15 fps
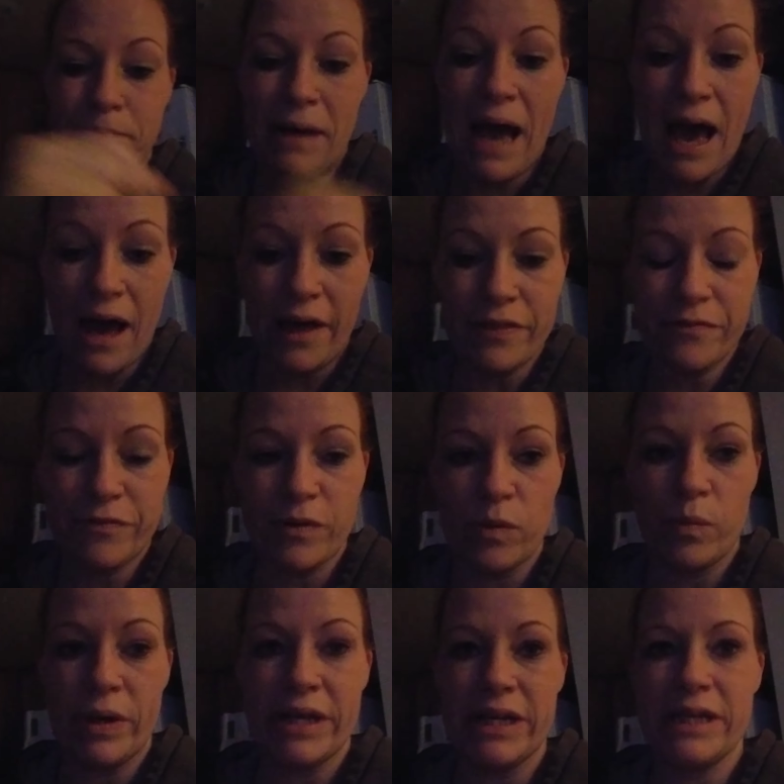bath for
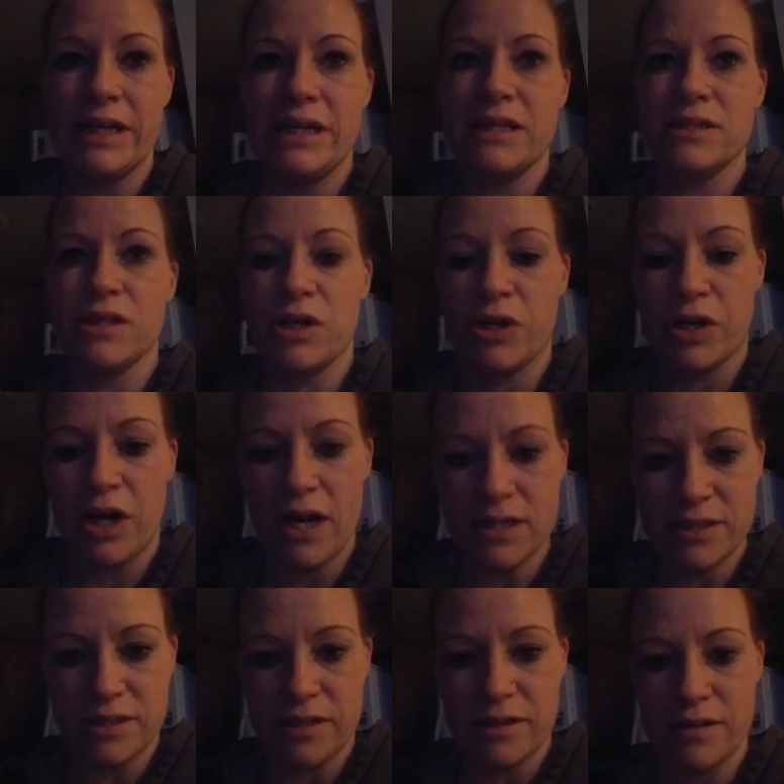when he's
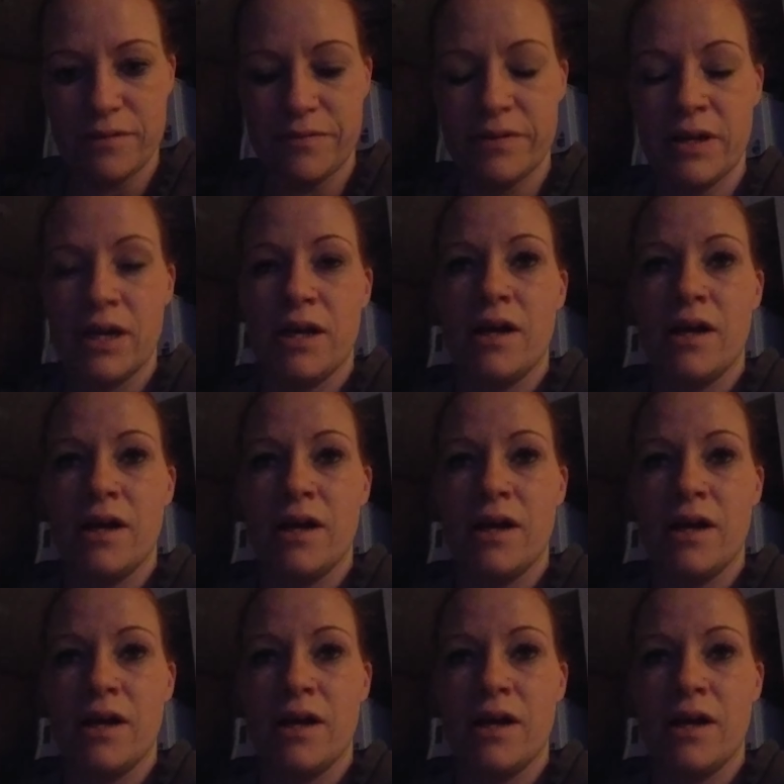aggressive.